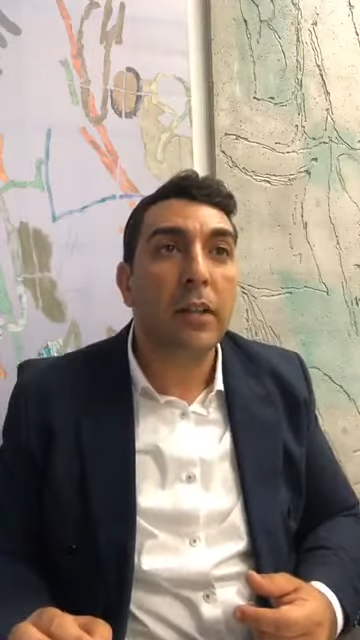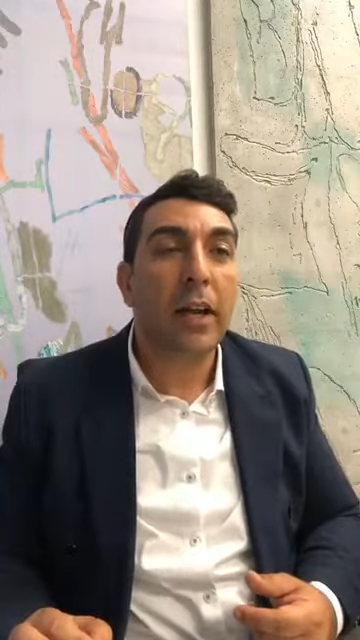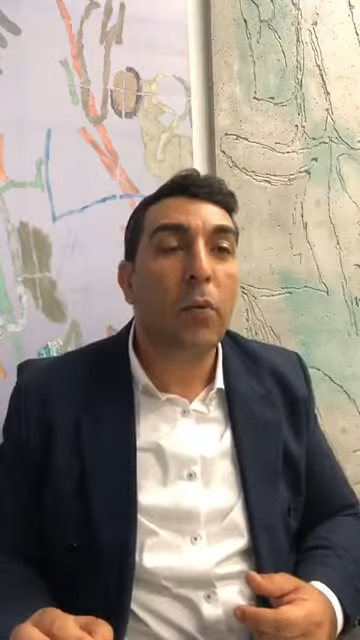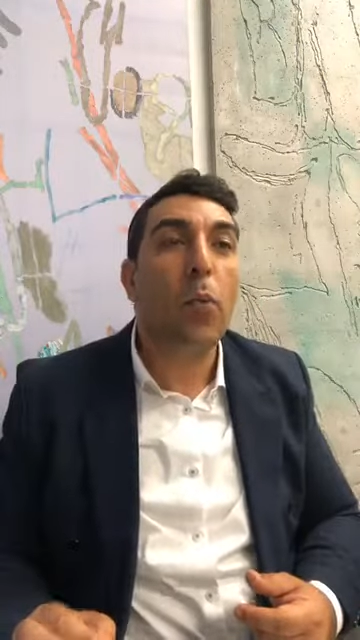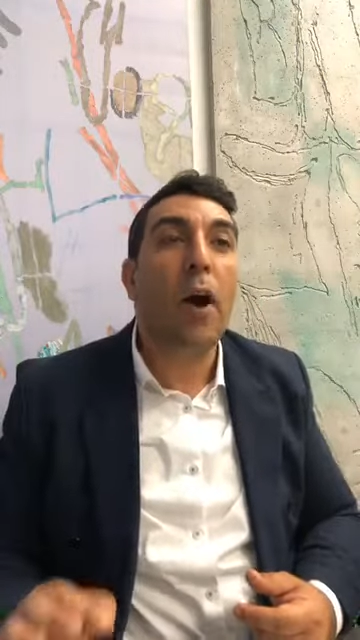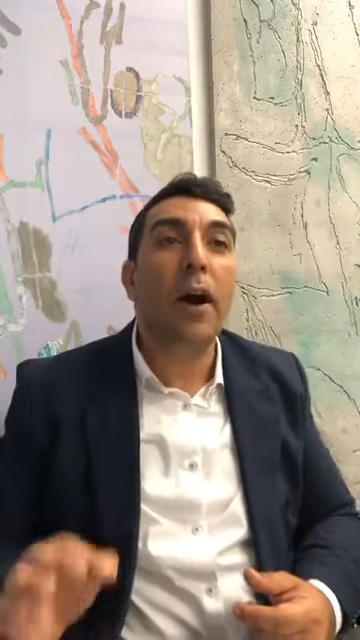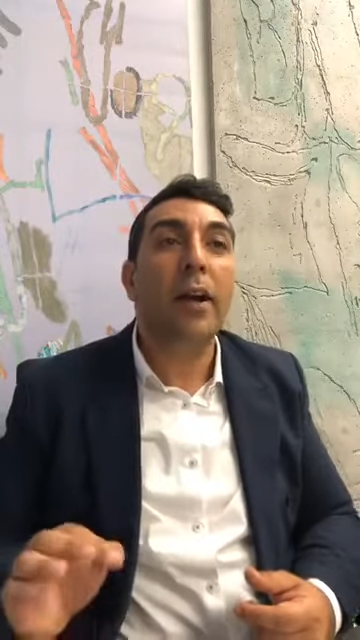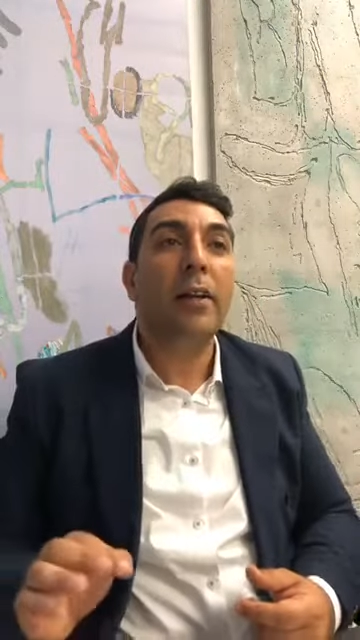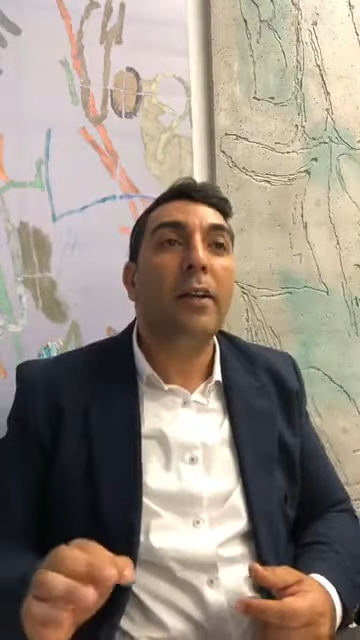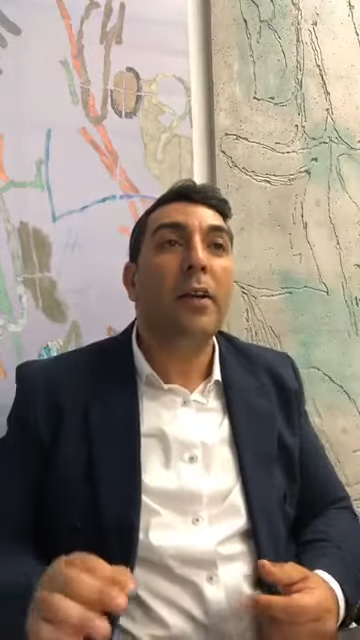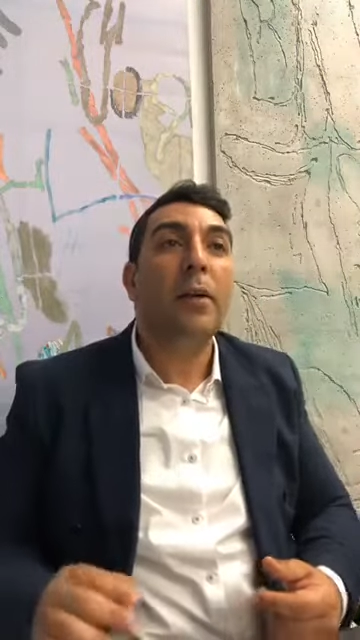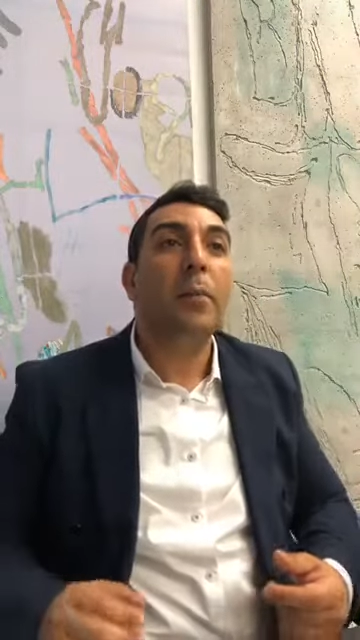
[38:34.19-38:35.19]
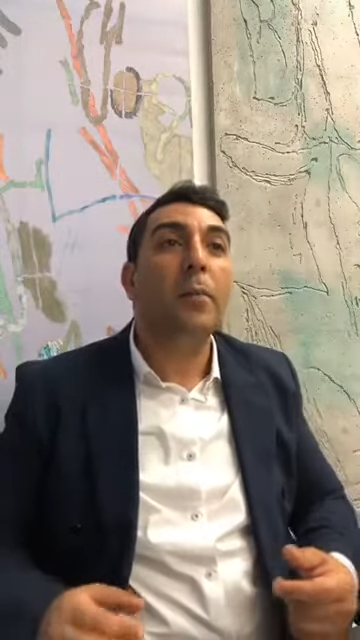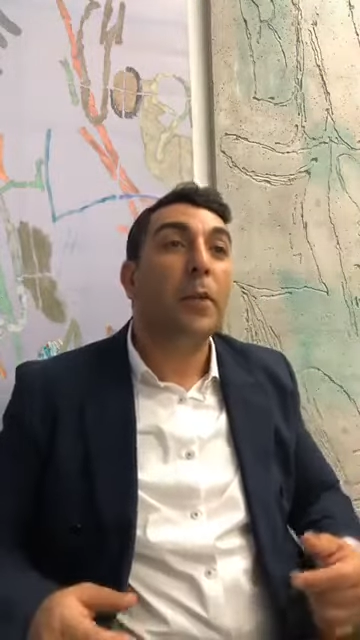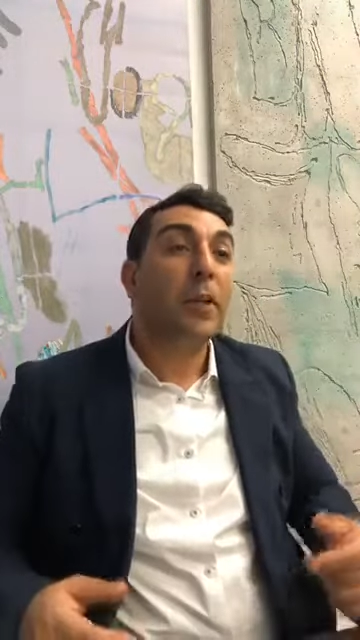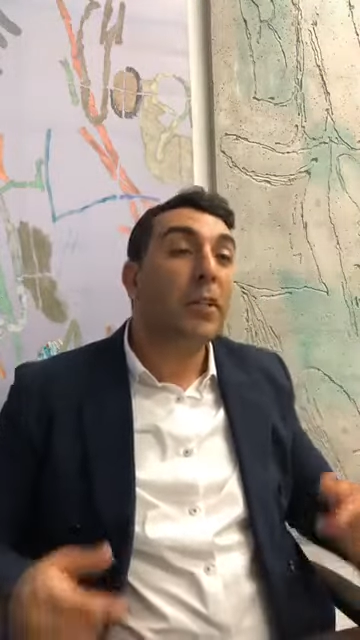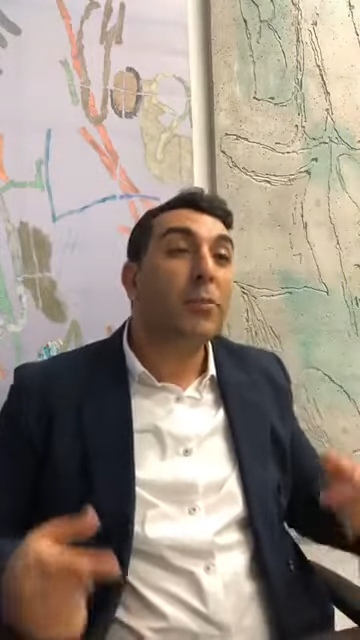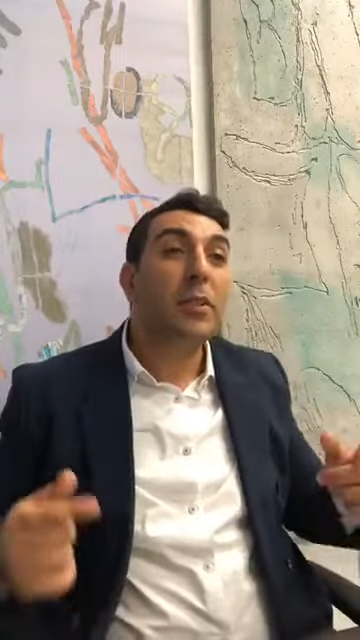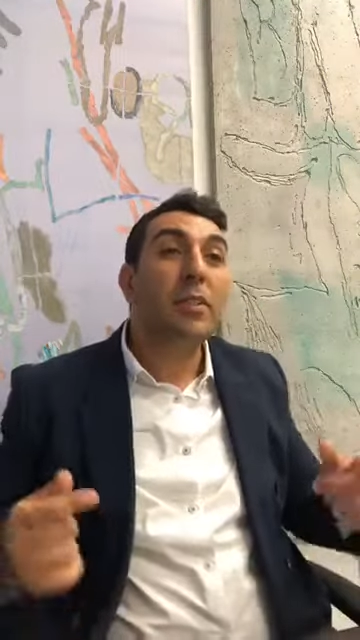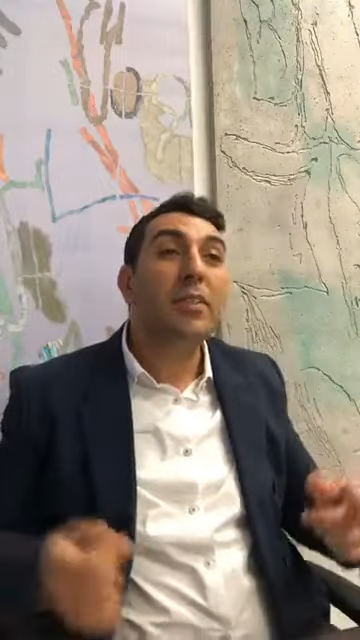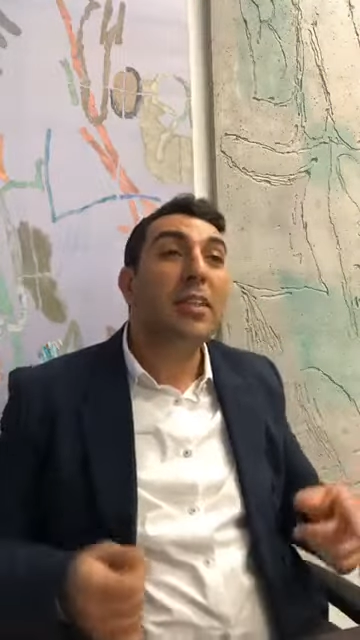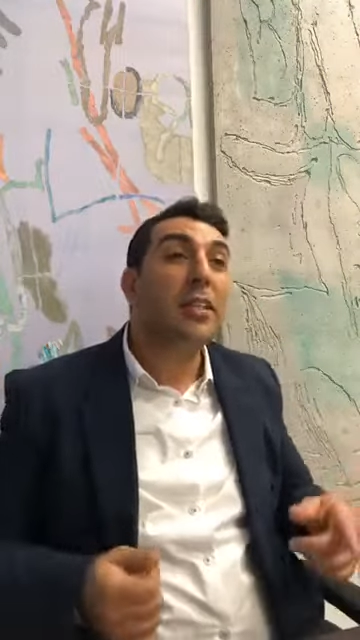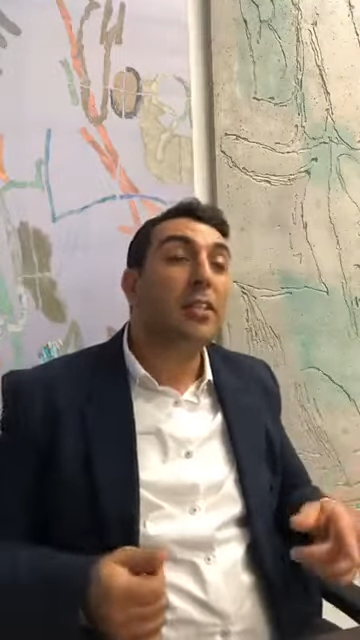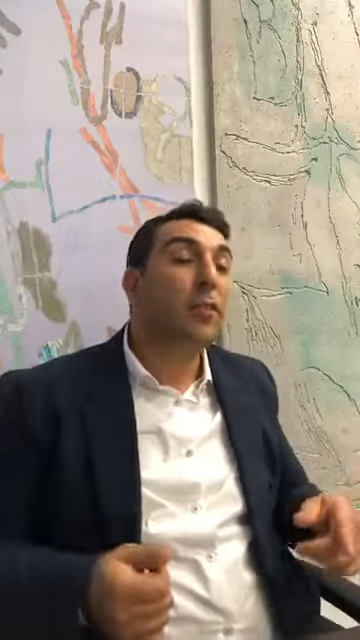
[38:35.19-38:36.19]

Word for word: And why? Because when he says,